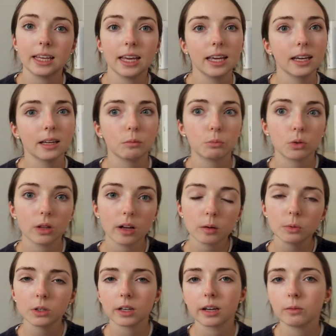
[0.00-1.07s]
can pull out a
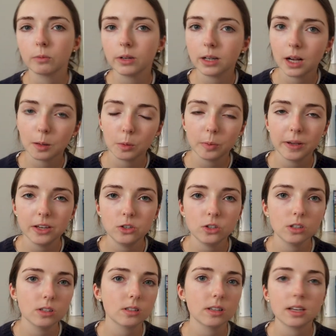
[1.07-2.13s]
book and read a couple
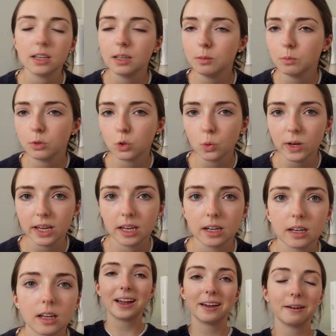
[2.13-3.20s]
pages in
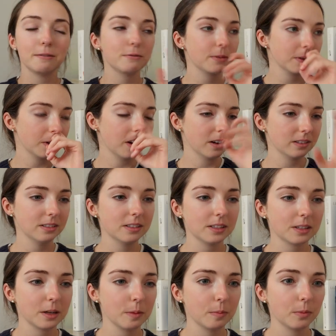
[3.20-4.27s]
between. I have gotten
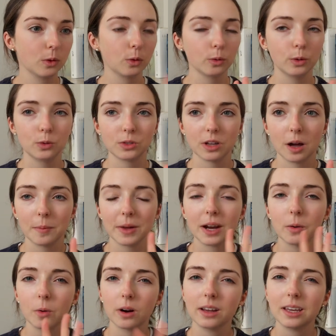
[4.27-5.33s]
some through some and
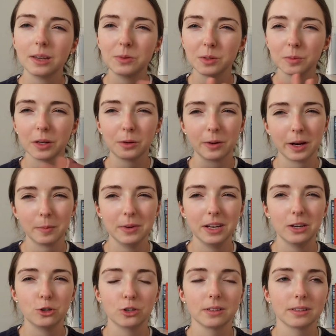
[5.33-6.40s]
I want to give some like
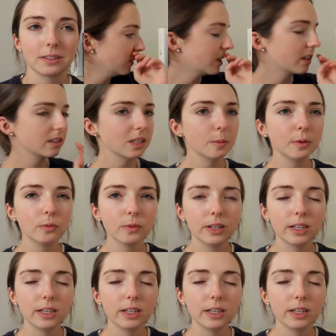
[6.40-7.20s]
recommendations because I've been